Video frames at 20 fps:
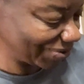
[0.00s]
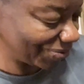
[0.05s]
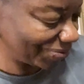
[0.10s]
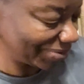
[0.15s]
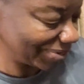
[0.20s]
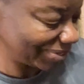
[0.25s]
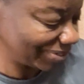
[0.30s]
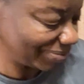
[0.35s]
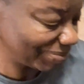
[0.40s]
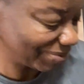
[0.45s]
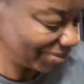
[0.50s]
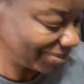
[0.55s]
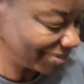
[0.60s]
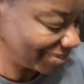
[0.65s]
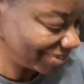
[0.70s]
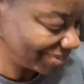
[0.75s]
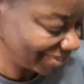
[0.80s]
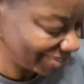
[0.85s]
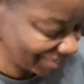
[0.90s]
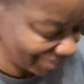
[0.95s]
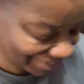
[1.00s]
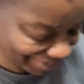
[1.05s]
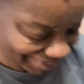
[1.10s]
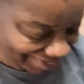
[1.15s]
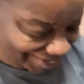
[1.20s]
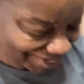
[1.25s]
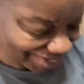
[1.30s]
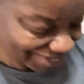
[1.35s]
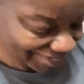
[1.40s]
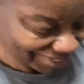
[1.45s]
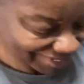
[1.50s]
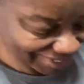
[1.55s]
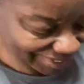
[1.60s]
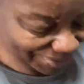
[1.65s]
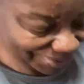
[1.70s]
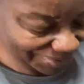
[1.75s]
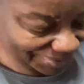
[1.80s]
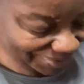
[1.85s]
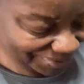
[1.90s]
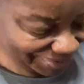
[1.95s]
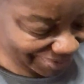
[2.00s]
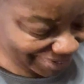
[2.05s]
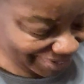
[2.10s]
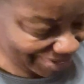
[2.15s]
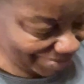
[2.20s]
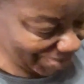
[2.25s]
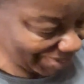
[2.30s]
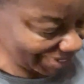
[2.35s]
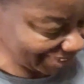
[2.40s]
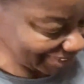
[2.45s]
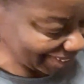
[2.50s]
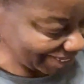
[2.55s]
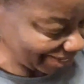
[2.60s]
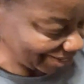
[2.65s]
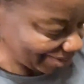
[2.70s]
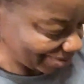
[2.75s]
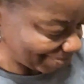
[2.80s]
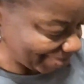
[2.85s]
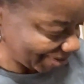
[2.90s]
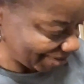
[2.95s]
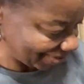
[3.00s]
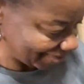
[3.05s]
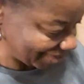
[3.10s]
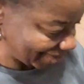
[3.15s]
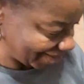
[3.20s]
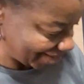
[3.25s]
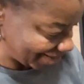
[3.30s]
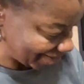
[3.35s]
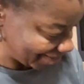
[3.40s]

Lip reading: Christmas, so I'm excited about that.